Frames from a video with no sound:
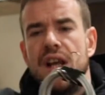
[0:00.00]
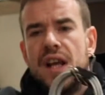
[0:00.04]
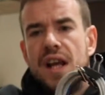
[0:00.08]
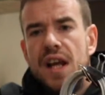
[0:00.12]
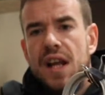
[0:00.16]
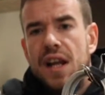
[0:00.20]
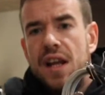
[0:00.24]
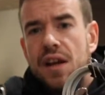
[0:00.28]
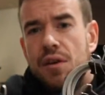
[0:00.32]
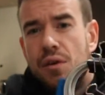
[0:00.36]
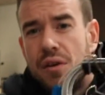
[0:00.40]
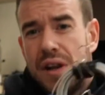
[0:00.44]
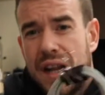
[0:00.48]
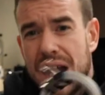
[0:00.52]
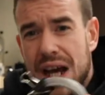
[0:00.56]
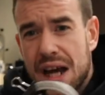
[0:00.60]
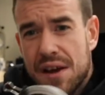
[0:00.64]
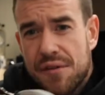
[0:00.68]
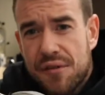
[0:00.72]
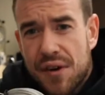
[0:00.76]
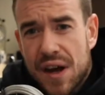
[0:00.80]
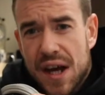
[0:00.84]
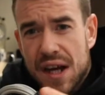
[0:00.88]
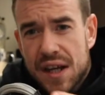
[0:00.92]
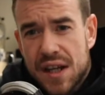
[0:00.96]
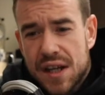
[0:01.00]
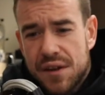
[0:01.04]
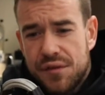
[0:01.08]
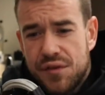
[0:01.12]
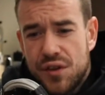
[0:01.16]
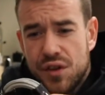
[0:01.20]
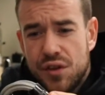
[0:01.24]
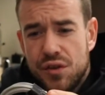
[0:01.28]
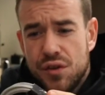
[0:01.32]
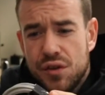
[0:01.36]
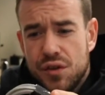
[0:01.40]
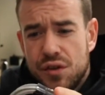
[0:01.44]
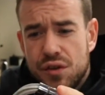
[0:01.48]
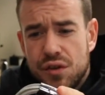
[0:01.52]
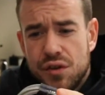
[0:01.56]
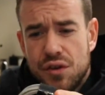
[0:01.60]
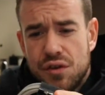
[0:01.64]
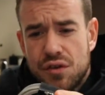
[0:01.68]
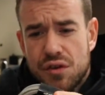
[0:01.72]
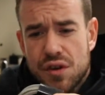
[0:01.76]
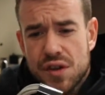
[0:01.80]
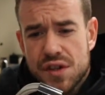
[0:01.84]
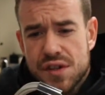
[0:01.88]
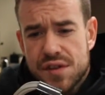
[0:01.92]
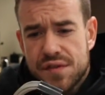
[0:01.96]
A little life hack if you do
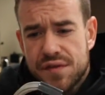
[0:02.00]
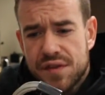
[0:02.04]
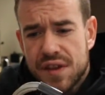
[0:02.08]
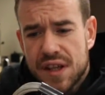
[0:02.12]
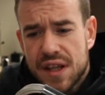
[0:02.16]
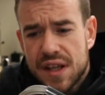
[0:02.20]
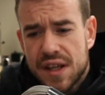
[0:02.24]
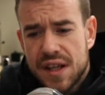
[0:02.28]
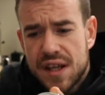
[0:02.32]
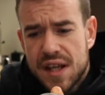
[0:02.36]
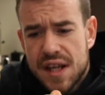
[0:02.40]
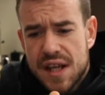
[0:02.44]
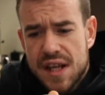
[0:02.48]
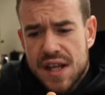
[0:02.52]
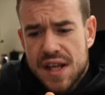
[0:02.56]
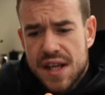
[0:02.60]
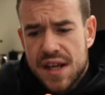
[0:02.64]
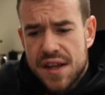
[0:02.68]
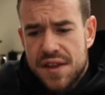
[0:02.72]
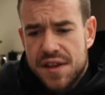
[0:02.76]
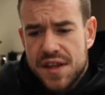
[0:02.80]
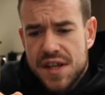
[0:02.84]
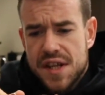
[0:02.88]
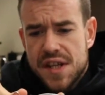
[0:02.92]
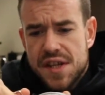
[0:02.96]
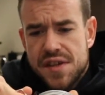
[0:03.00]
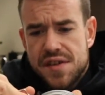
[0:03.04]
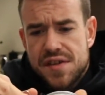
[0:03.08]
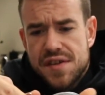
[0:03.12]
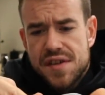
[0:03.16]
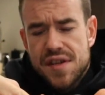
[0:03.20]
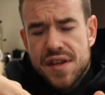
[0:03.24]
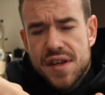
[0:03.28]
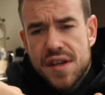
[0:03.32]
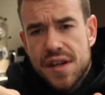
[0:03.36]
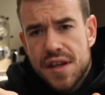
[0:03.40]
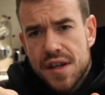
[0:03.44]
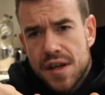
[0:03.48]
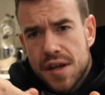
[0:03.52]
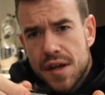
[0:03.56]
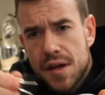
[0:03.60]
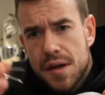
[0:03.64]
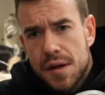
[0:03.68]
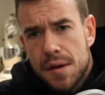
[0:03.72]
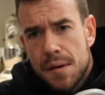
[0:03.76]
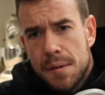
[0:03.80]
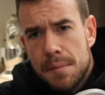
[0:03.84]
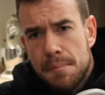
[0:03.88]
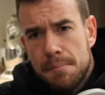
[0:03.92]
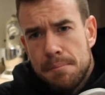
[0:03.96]
CrossFit are these
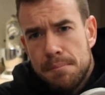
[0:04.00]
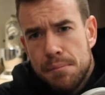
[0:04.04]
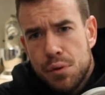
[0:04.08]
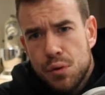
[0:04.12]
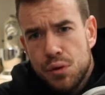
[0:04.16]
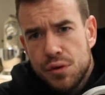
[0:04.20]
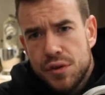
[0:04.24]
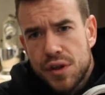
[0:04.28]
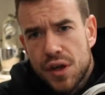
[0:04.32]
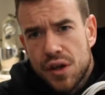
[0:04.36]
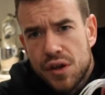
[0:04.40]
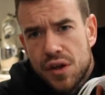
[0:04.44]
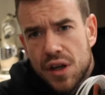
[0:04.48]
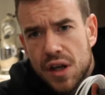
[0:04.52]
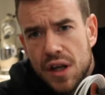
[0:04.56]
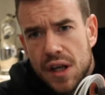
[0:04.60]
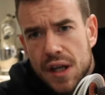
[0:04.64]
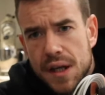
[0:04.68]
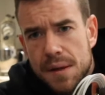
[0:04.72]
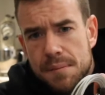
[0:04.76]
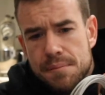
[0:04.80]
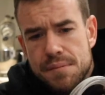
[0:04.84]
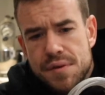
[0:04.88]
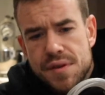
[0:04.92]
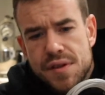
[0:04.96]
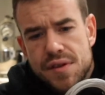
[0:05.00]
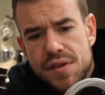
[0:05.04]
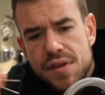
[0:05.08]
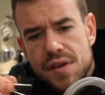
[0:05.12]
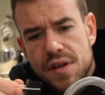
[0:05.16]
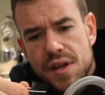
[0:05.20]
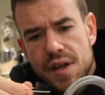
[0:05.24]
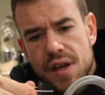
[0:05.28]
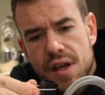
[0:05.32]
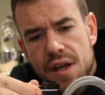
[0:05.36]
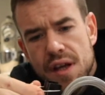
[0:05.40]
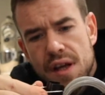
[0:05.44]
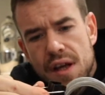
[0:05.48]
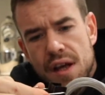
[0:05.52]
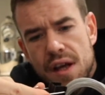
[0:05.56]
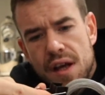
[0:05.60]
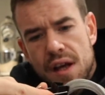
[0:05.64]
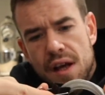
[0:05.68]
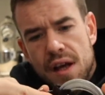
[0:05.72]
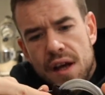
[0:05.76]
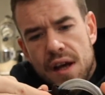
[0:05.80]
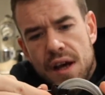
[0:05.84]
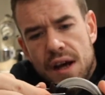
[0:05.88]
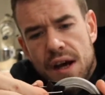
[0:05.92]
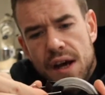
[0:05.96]
bulldog clips,
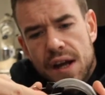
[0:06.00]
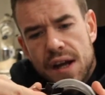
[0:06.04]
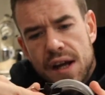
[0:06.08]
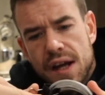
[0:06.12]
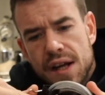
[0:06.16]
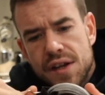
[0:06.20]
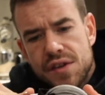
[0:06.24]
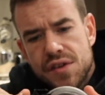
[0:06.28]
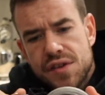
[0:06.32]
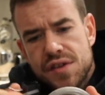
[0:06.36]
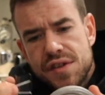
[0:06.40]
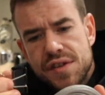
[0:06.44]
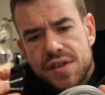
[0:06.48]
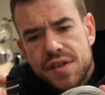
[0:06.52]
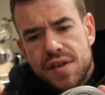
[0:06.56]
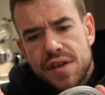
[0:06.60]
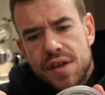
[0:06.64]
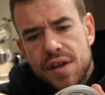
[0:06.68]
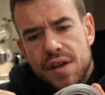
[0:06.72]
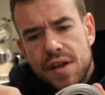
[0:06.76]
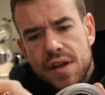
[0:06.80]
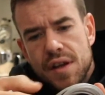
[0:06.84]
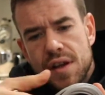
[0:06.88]
and I just